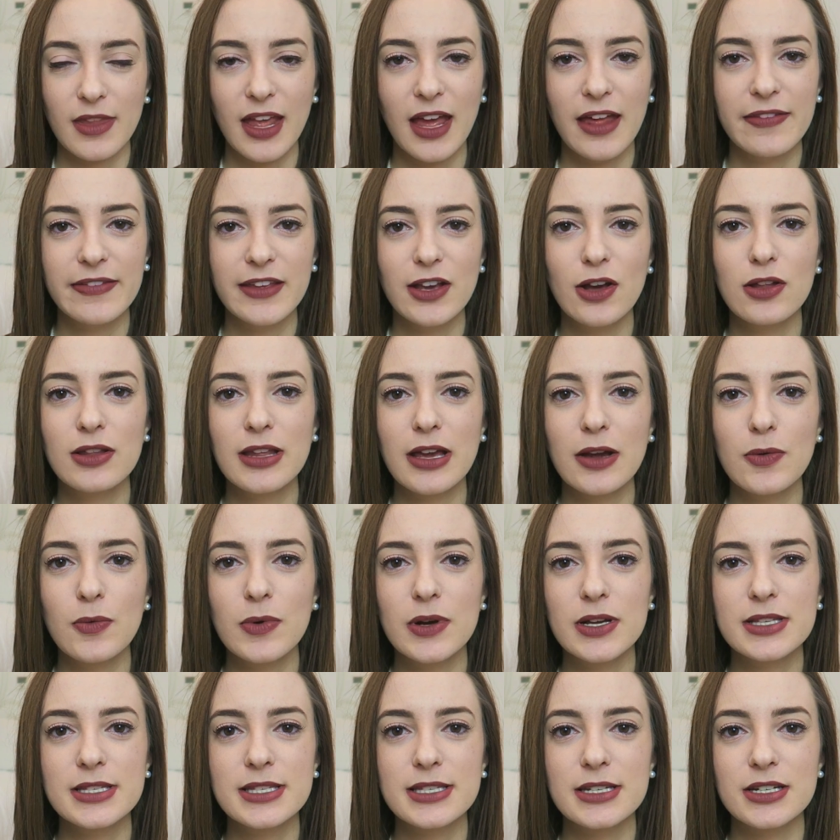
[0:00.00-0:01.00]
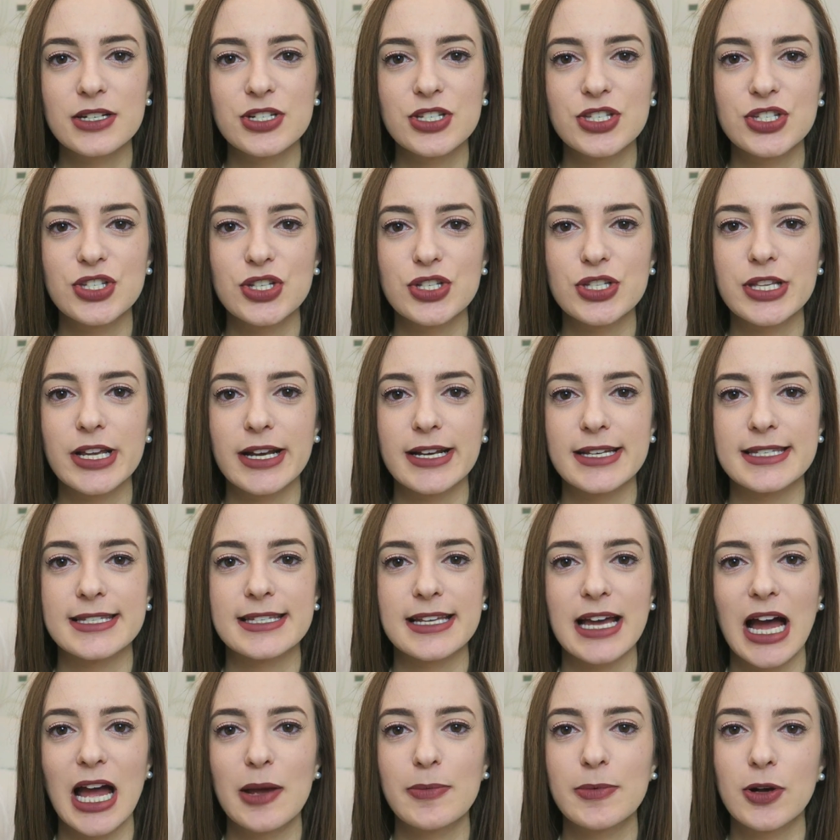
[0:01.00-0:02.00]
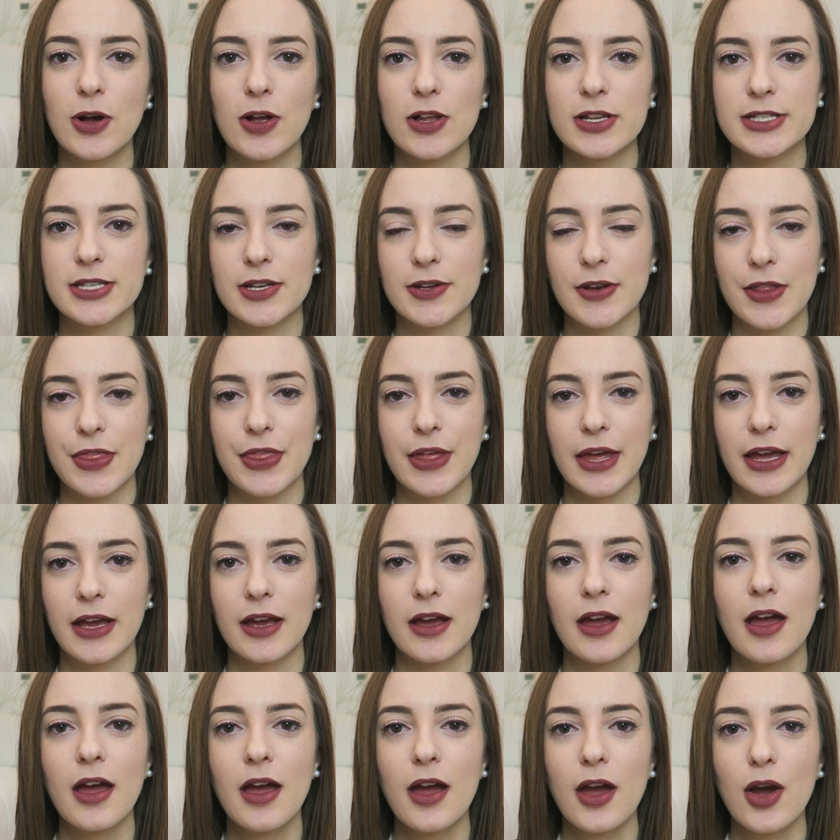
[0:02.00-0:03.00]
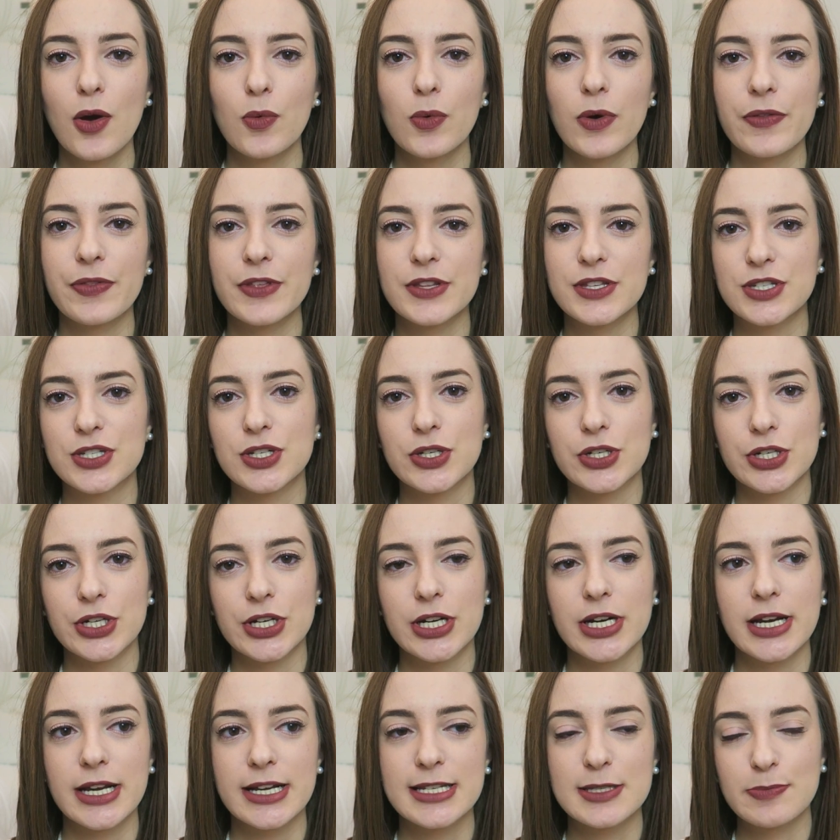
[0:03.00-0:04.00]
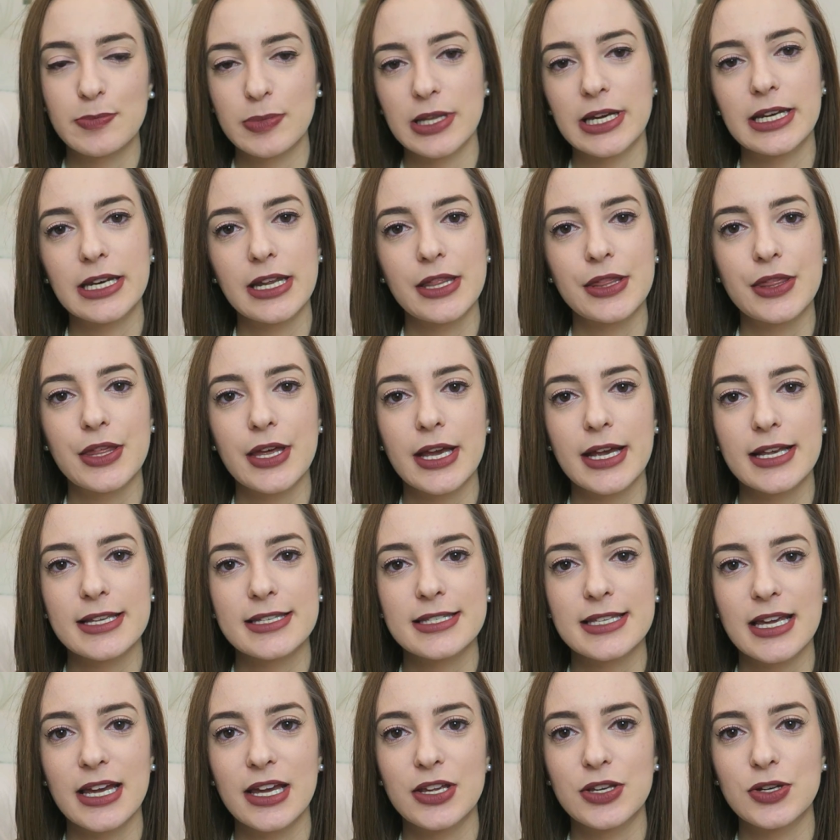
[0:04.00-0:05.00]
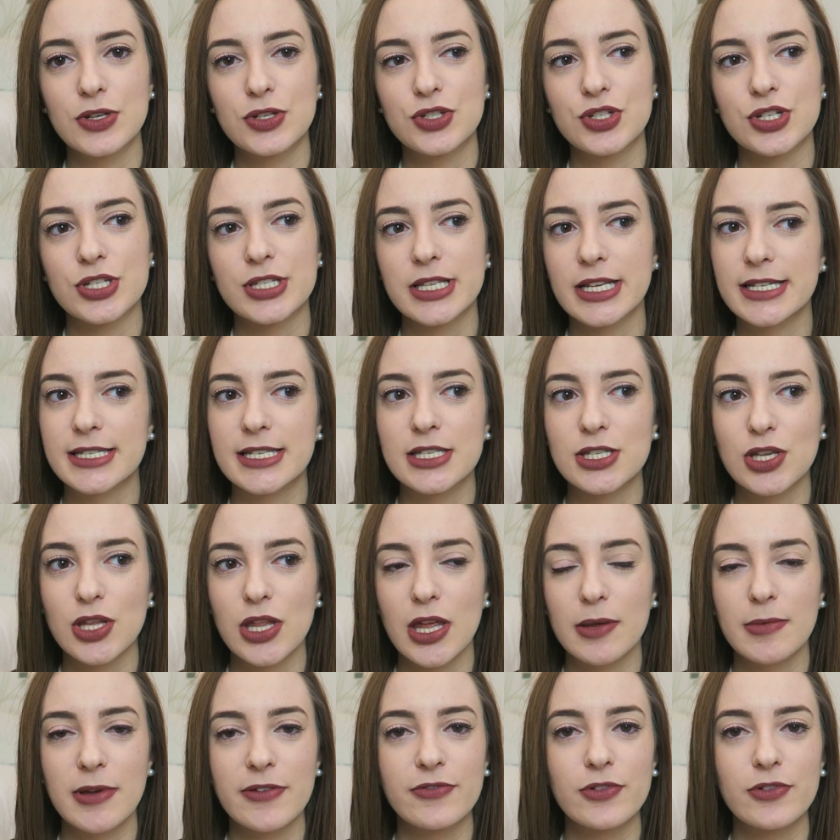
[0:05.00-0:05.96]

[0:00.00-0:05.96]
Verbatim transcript: And the online ones, it's just like a Skype call sort of thing with the tutor explaining things, and you just listen to them.